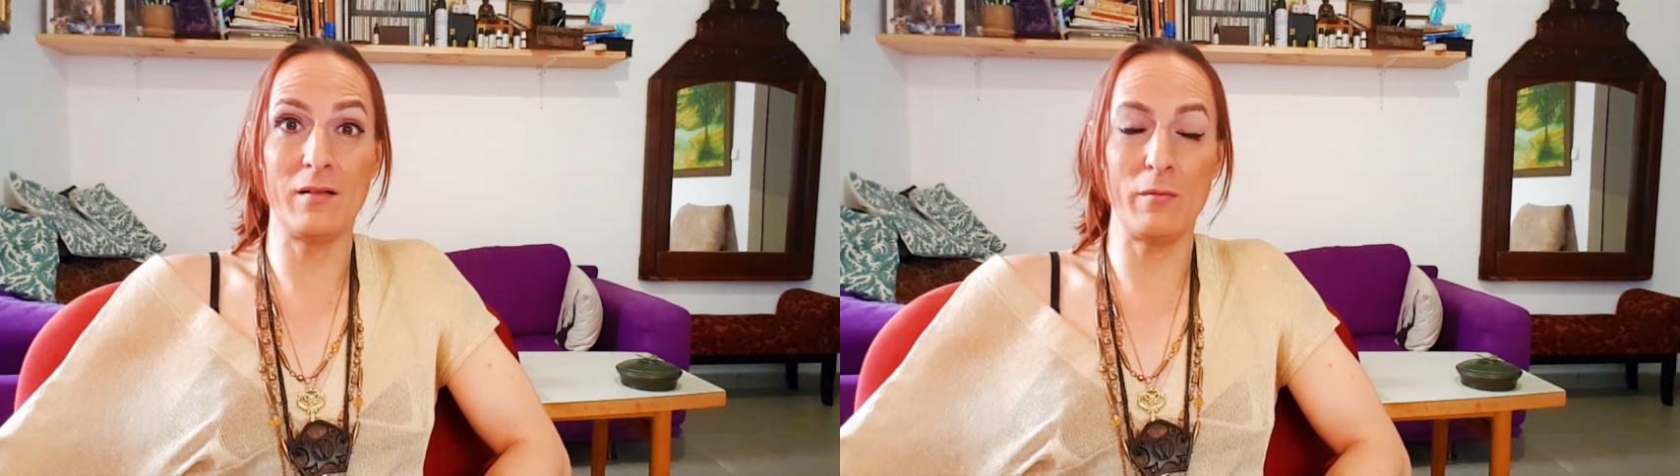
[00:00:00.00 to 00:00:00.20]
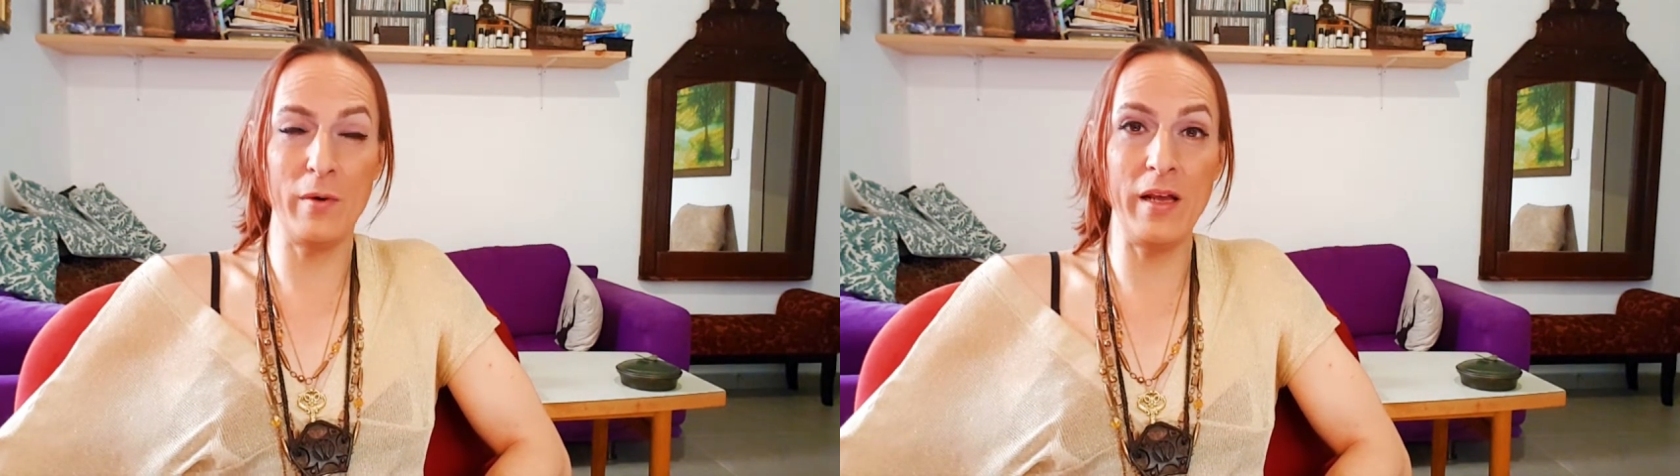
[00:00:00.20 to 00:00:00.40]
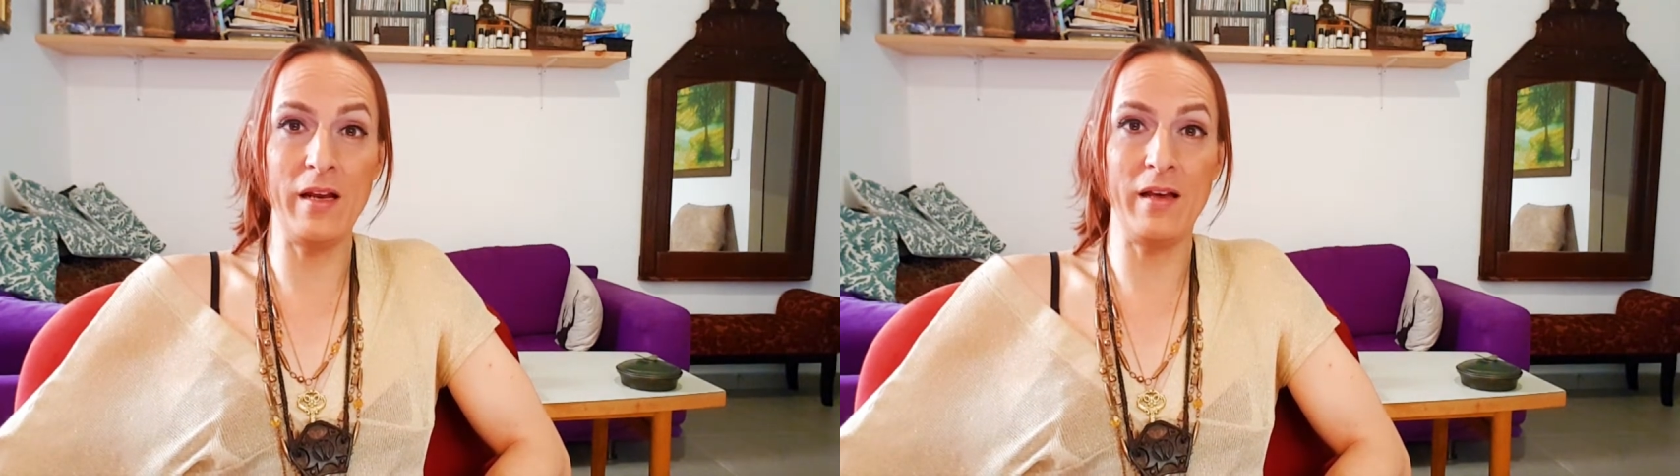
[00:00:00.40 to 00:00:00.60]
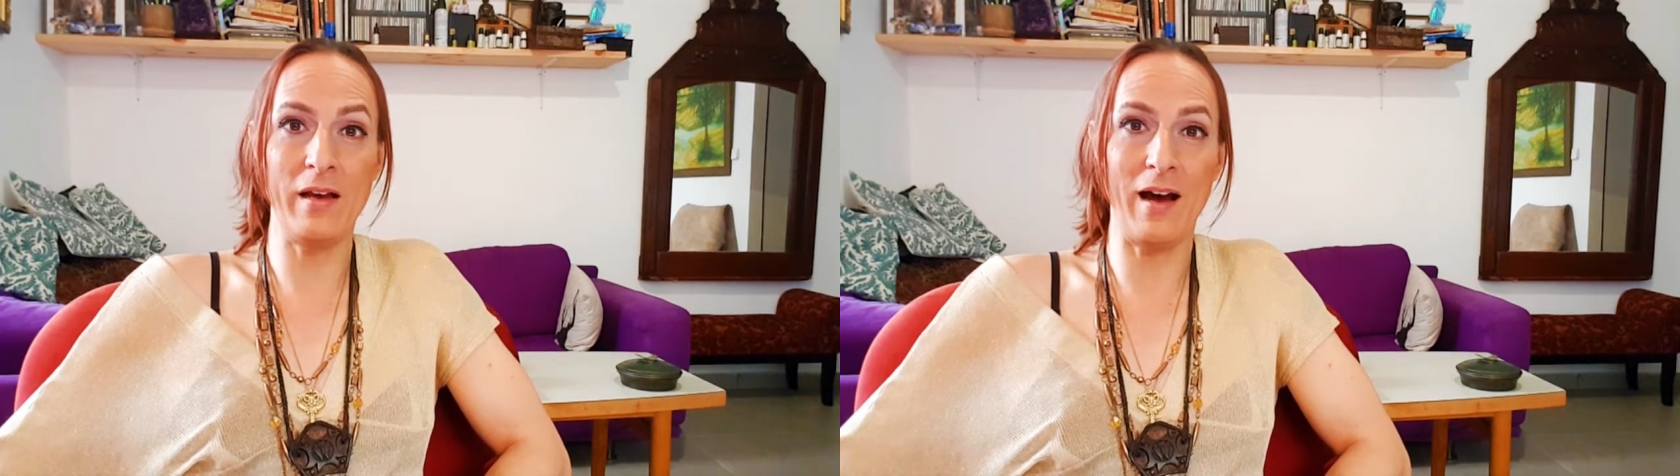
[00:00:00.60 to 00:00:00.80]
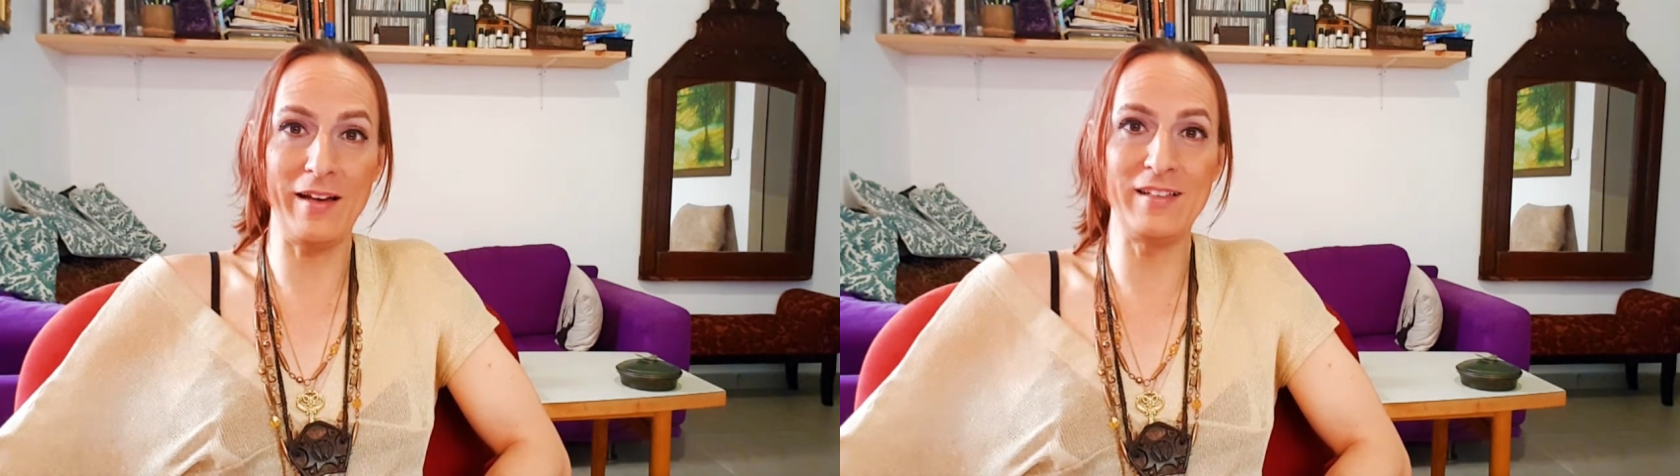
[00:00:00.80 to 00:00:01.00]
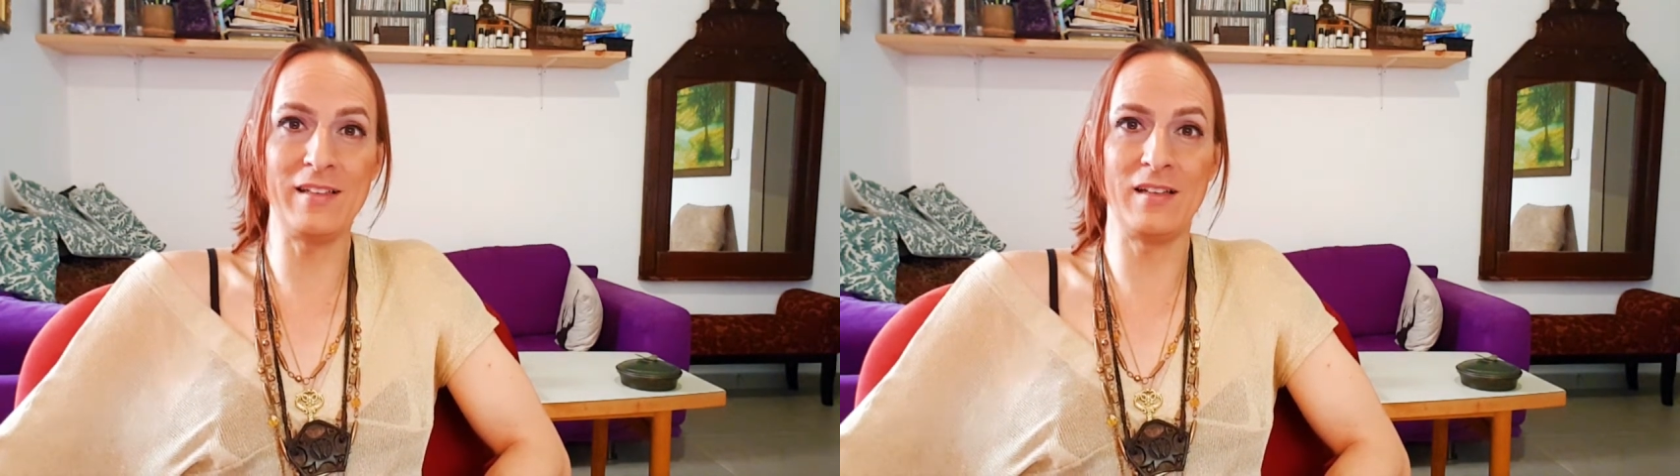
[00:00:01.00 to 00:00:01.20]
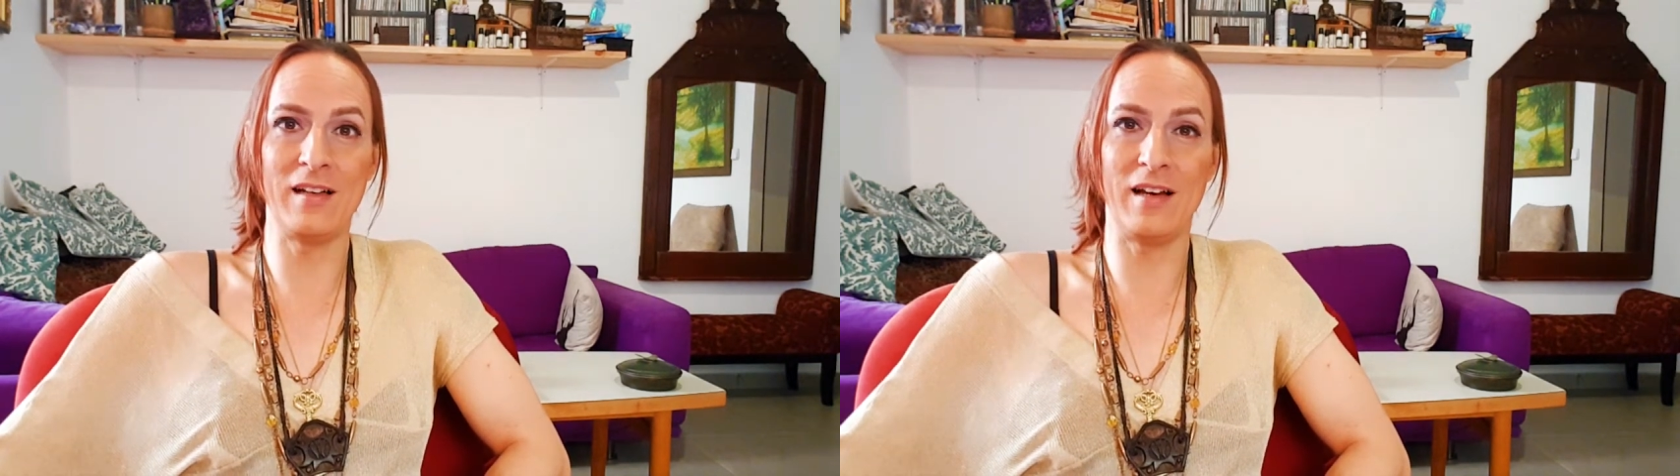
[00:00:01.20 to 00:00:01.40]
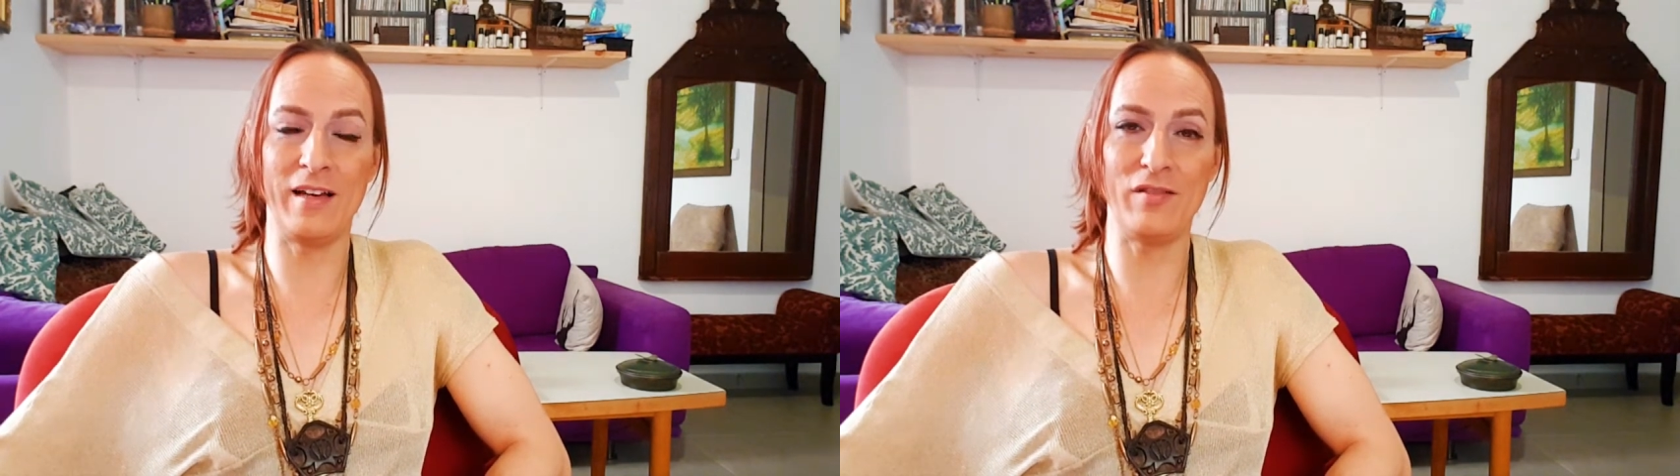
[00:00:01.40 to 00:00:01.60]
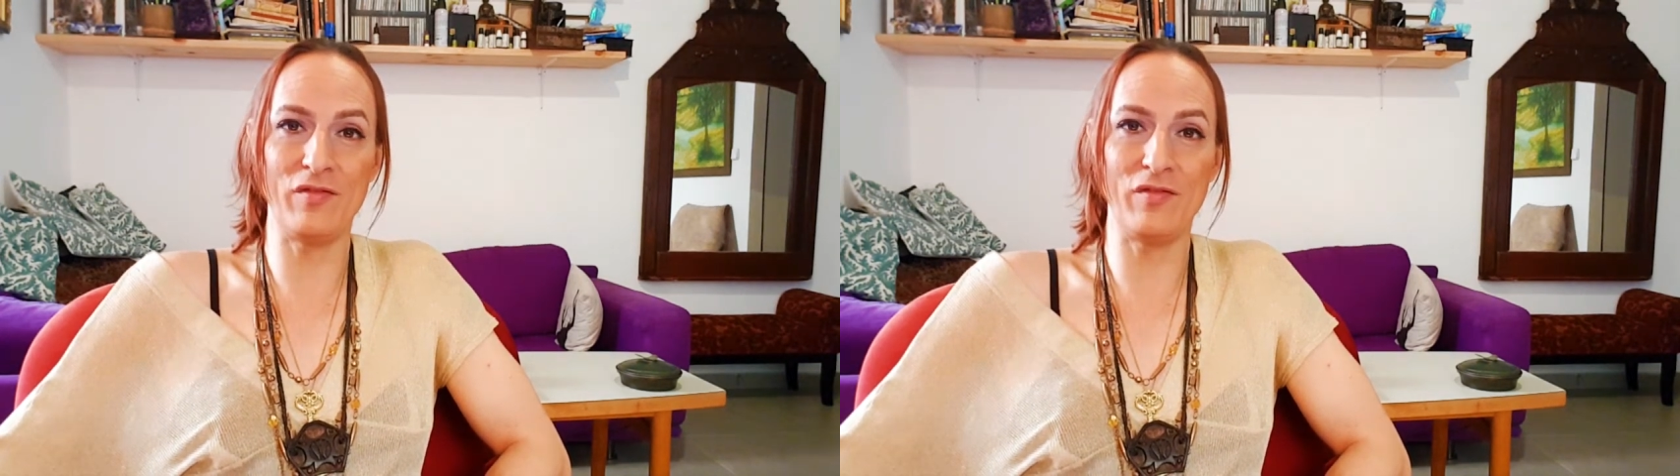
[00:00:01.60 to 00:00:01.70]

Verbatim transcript: really heighten the light,